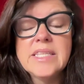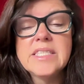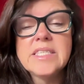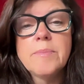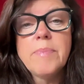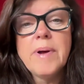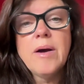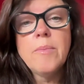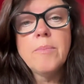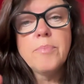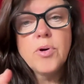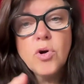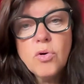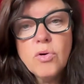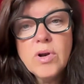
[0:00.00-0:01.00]
It's
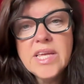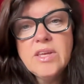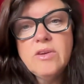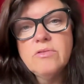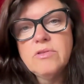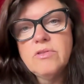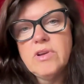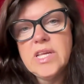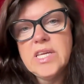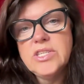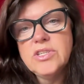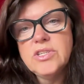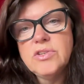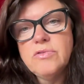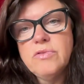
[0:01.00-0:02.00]
about pooling your
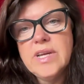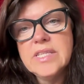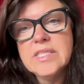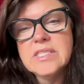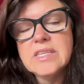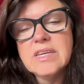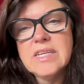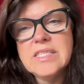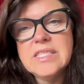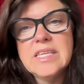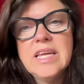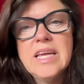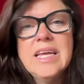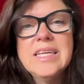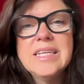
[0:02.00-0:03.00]
knowledge and your insights
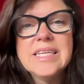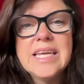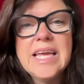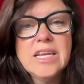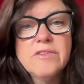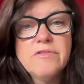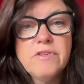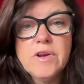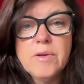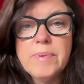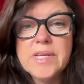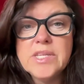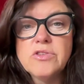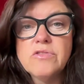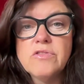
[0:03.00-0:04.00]
to get a fuller
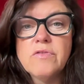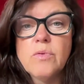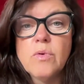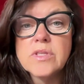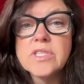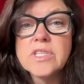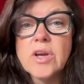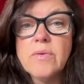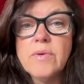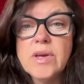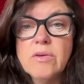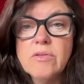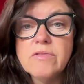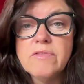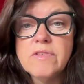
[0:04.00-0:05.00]
picture of what's
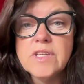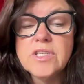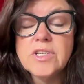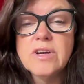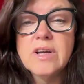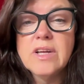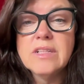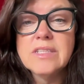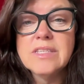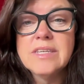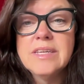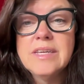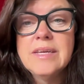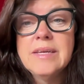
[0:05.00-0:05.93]
going on for the child.